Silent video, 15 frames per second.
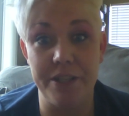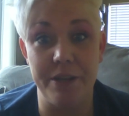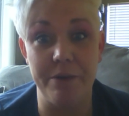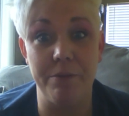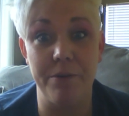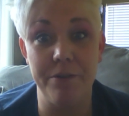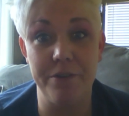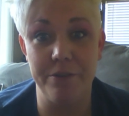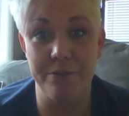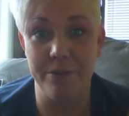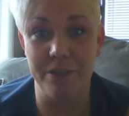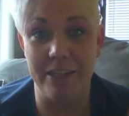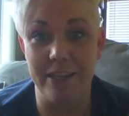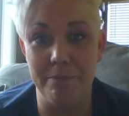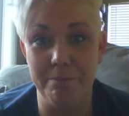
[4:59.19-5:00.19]
they were doing
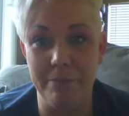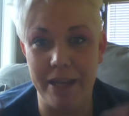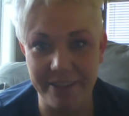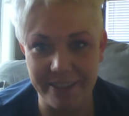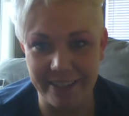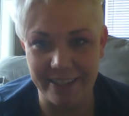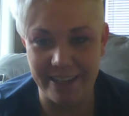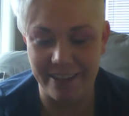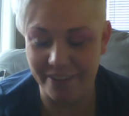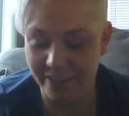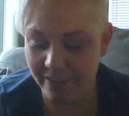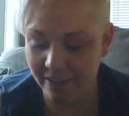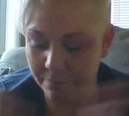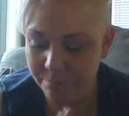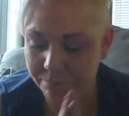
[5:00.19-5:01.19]
a lot of mess
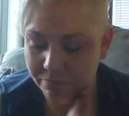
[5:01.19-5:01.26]
together.